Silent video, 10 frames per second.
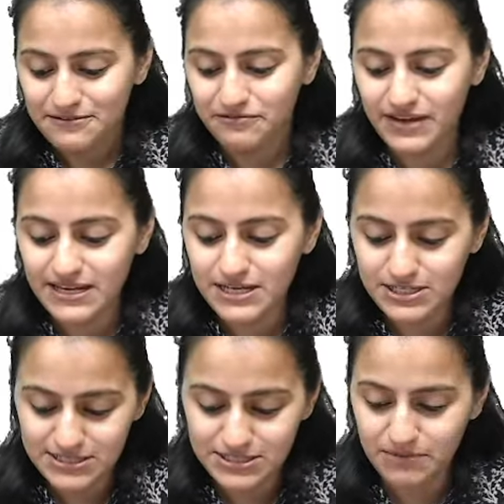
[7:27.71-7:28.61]
Very
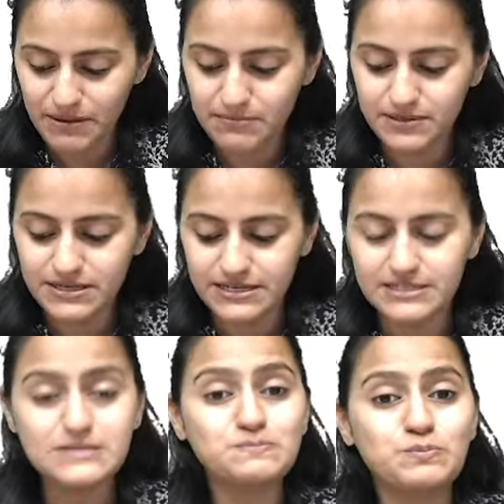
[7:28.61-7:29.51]
good. So remember, it
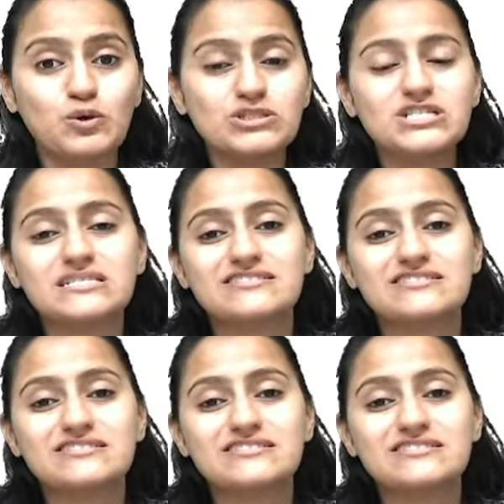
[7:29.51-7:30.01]
is post